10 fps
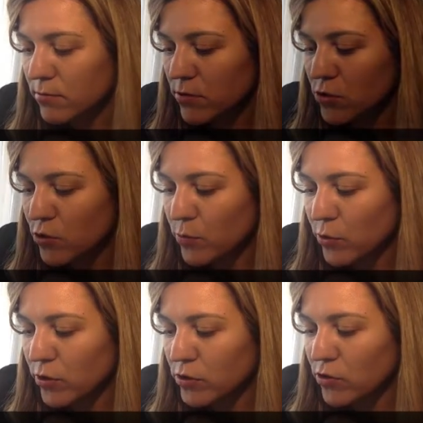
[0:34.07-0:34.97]
So the
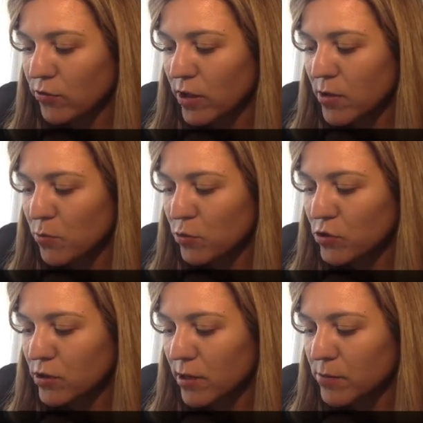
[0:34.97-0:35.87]
products of the
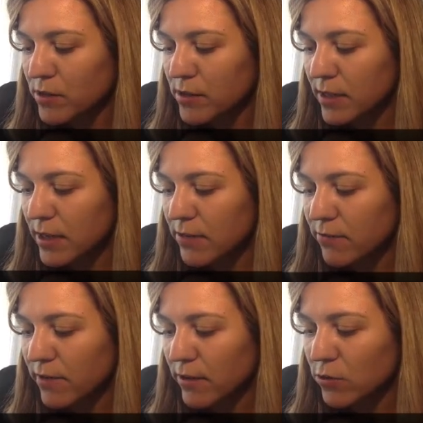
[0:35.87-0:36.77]
inputs times the scaling
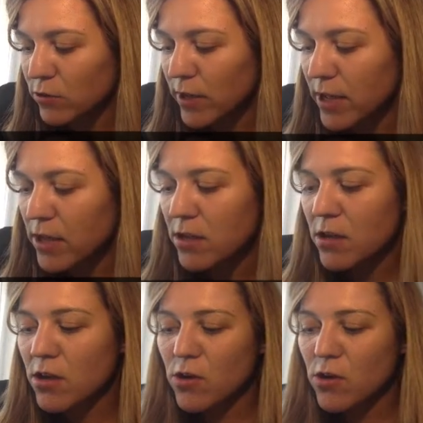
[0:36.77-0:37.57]
factor k,